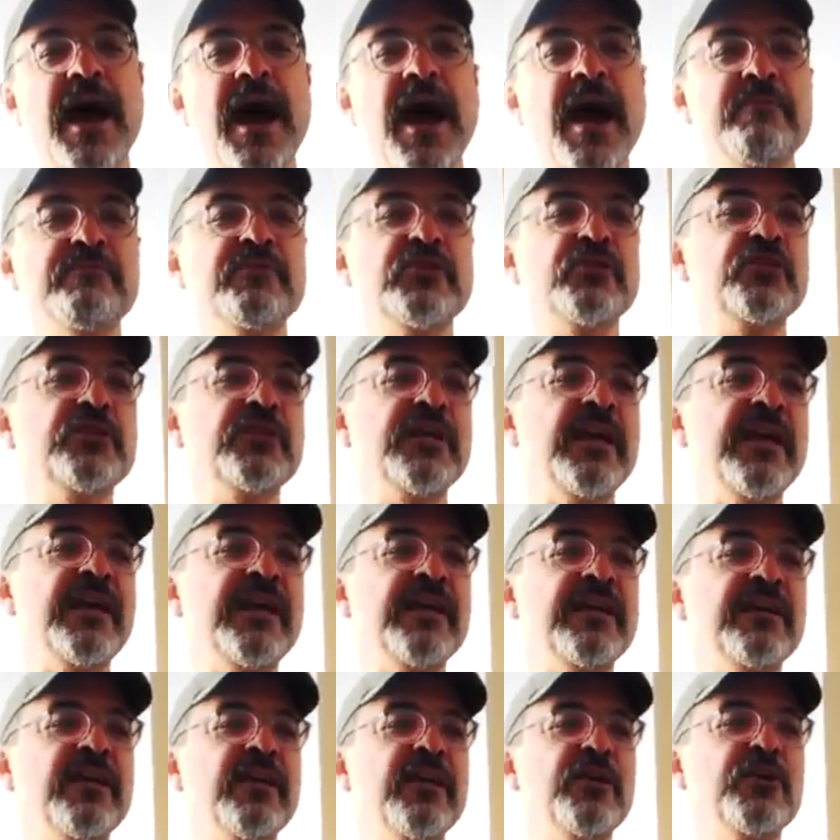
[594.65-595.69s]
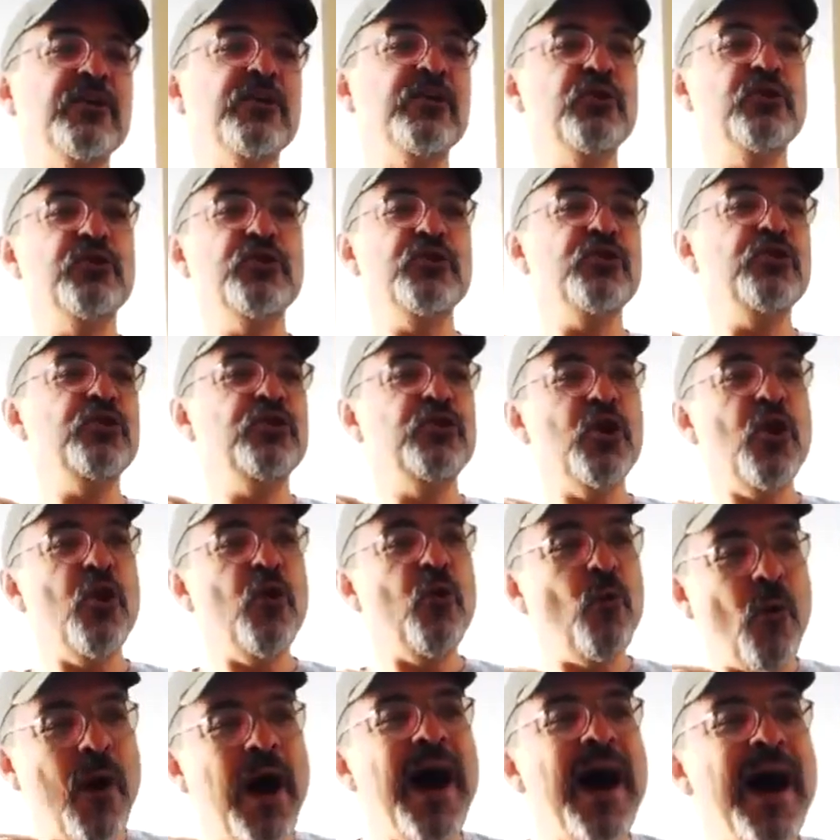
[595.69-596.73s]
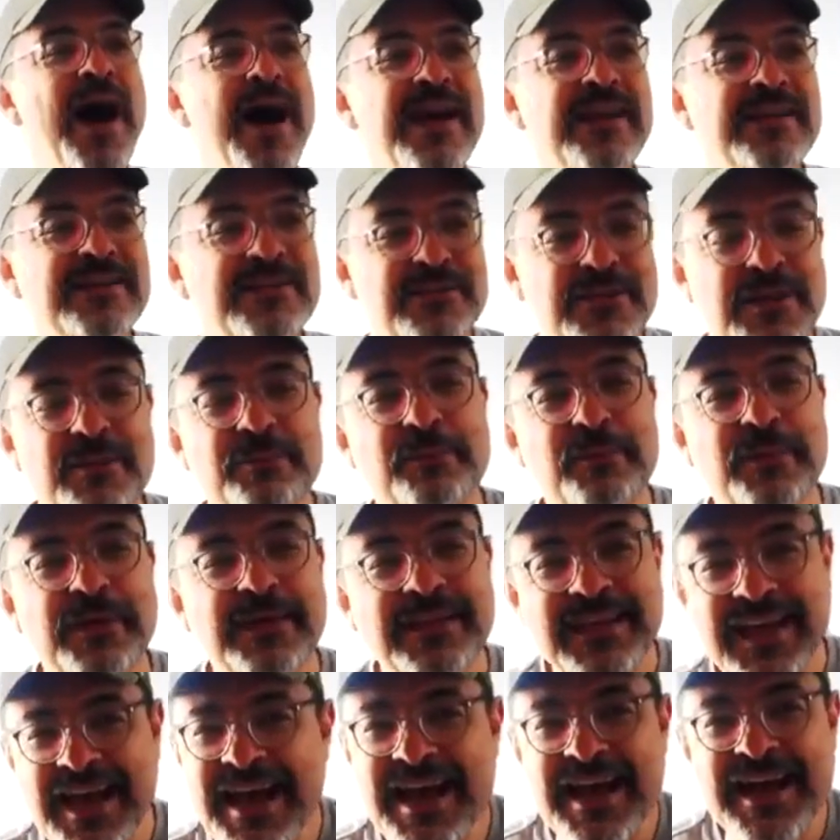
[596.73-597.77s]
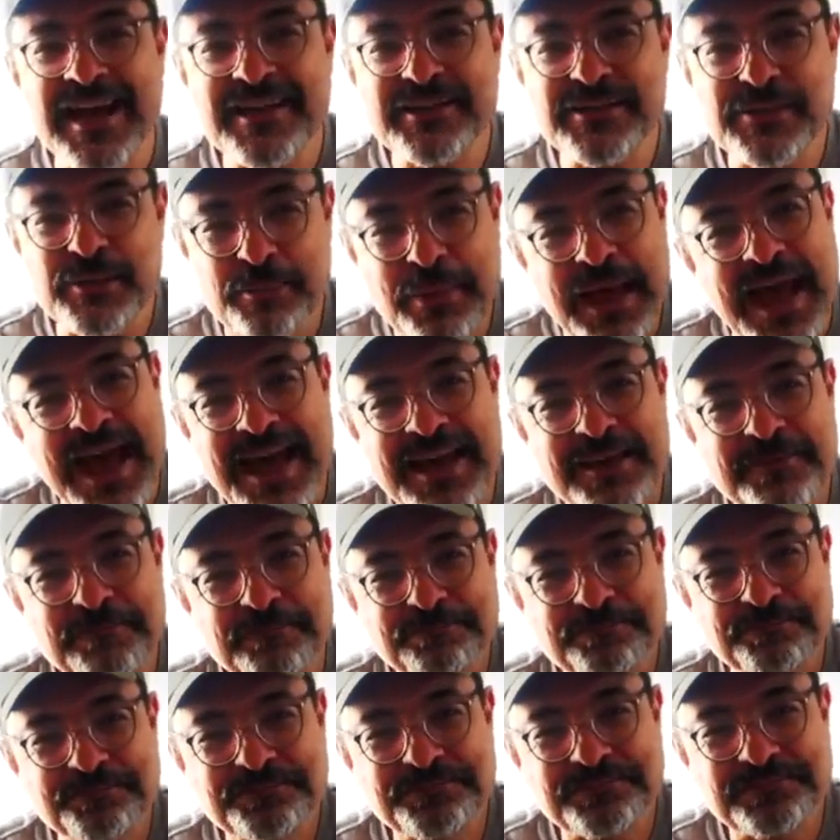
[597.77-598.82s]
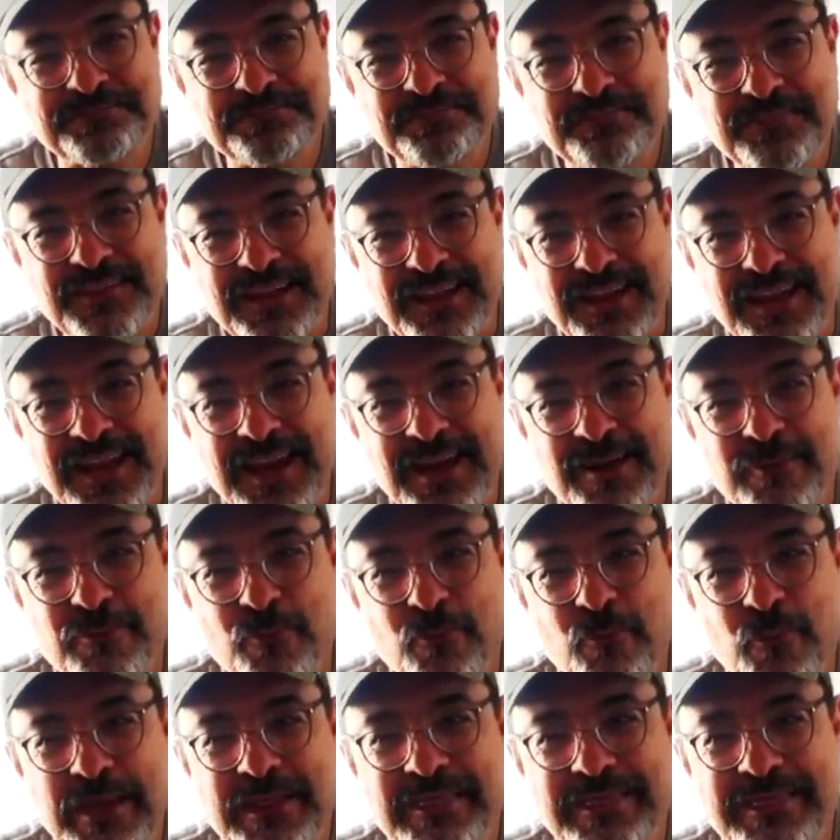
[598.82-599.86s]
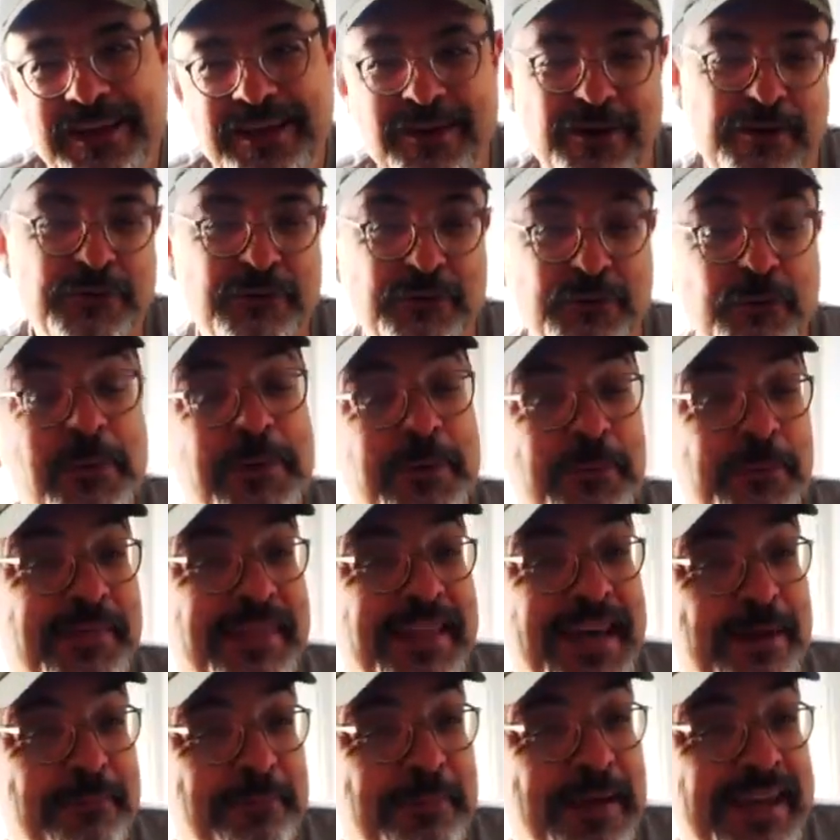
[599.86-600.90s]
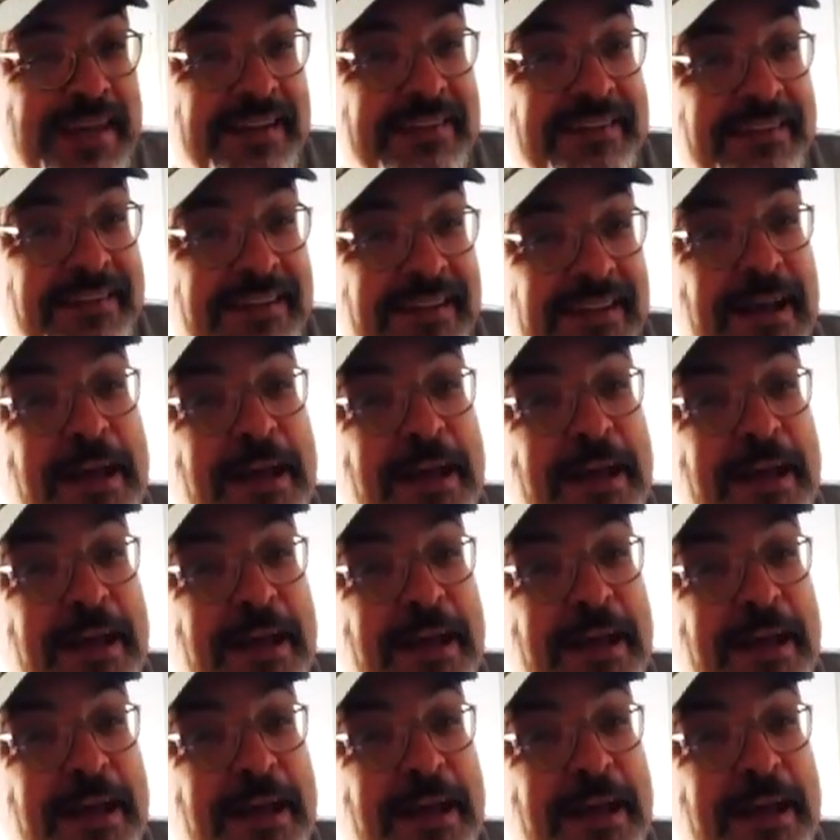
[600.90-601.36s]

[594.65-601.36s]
I'm just saying you should know why somebody has a pet and what they are doing with that pet